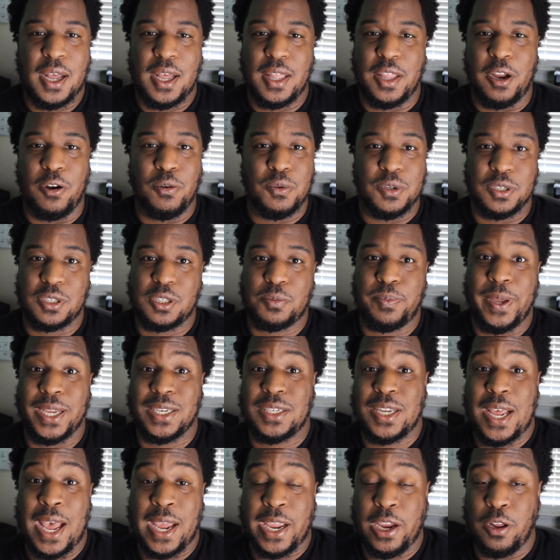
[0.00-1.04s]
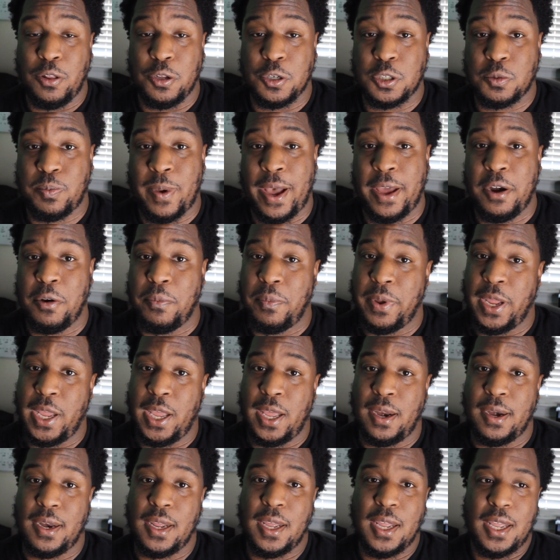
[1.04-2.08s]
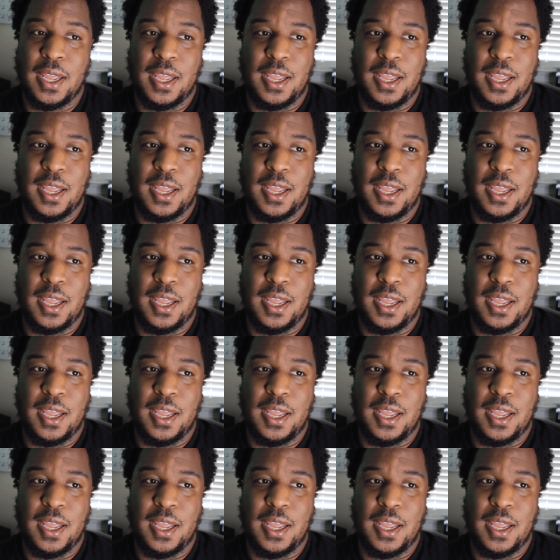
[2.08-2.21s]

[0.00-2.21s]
There was Spectacular Spider Man.